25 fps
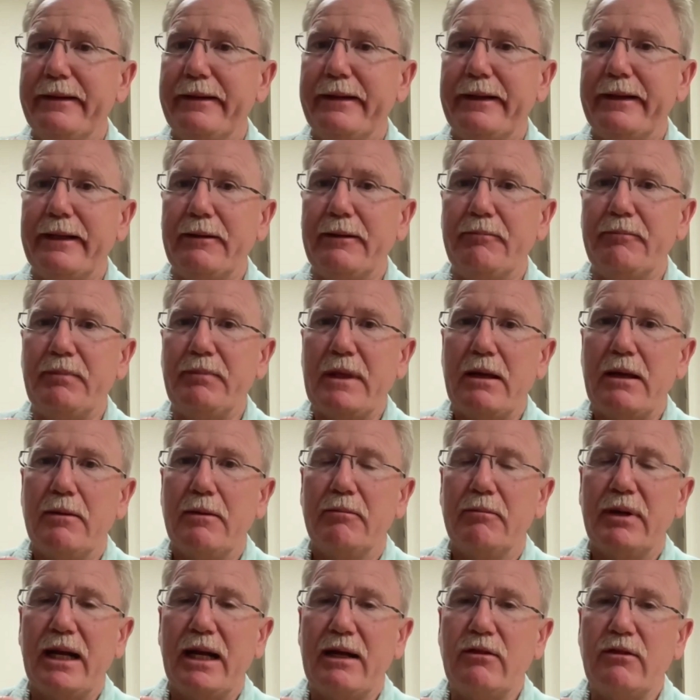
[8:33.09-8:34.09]

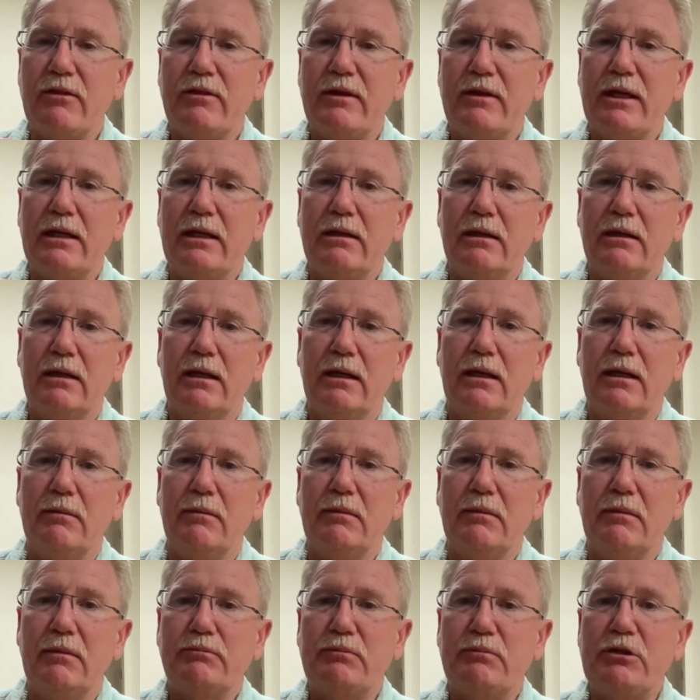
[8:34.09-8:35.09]
But I think
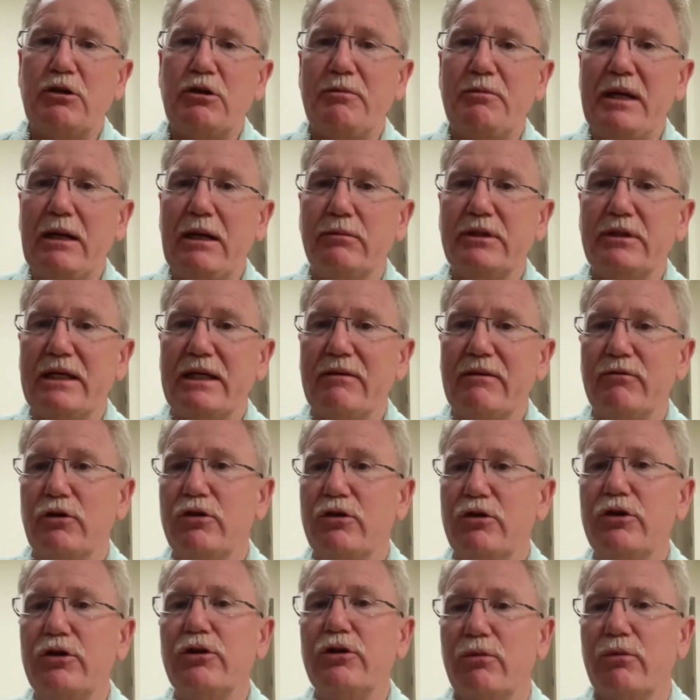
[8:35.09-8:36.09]
to be able to give
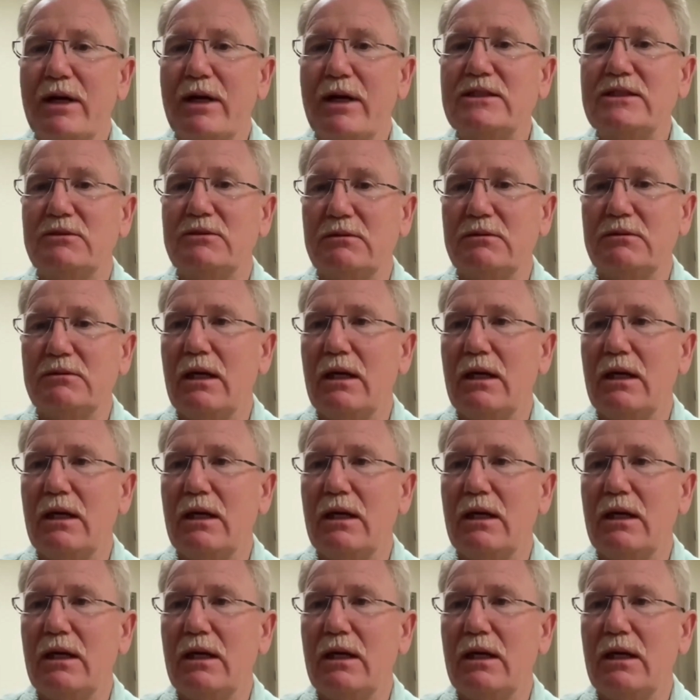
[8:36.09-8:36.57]
good risk